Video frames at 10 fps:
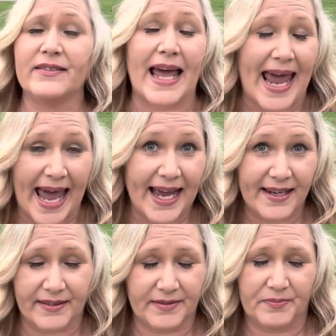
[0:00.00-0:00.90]

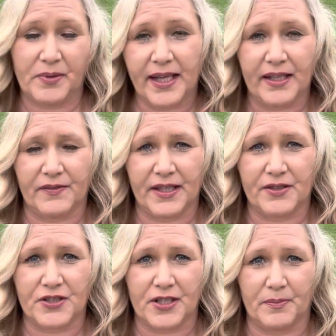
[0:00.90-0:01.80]
had plenty of
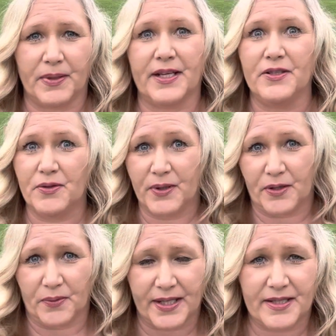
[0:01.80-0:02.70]
energy, but I knew what
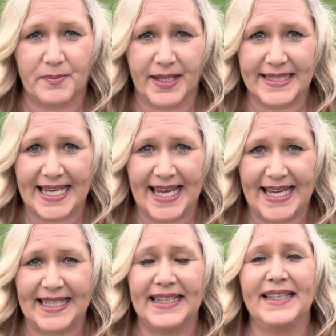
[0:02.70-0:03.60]
the rest of my
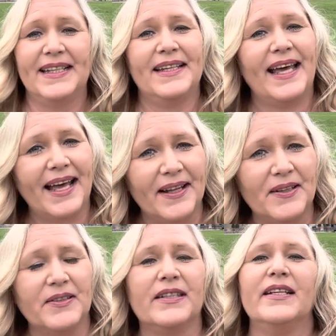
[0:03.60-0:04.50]
day
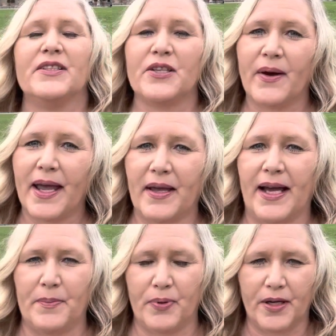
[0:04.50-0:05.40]
held, so
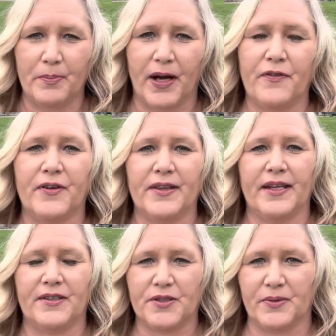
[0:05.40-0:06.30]
I put a buffer in
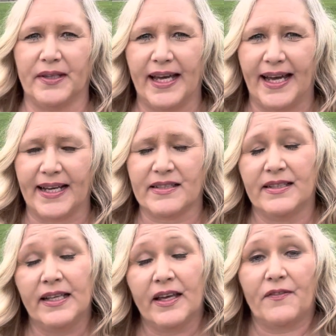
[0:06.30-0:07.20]
there to relax.
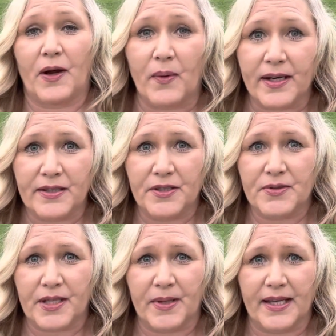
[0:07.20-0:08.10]
If I wanted to do
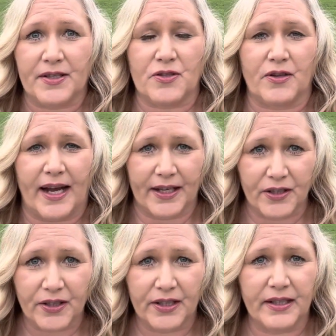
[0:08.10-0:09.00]
something extra, I
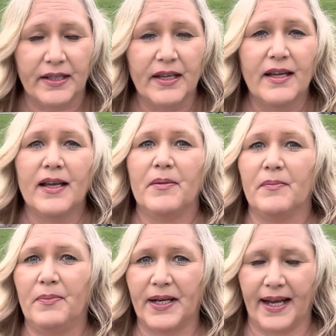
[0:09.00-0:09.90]
could,
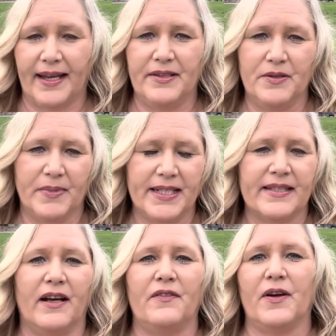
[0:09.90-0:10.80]
but I knew
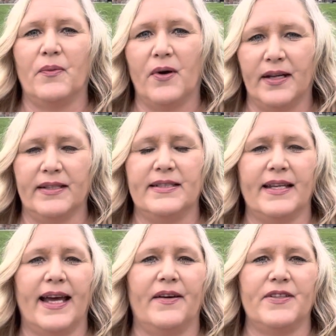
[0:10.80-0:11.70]
myself I wanted to
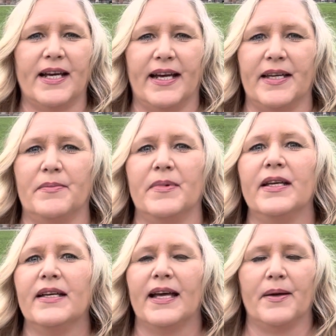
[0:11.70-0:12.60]
have time
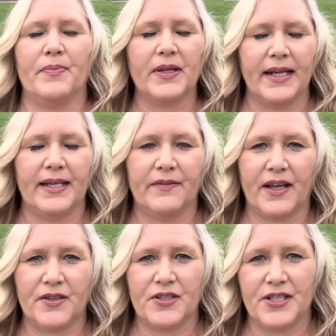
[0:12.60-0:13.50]
and plenty of
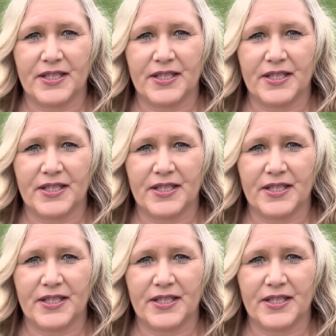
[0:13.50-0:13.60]
energy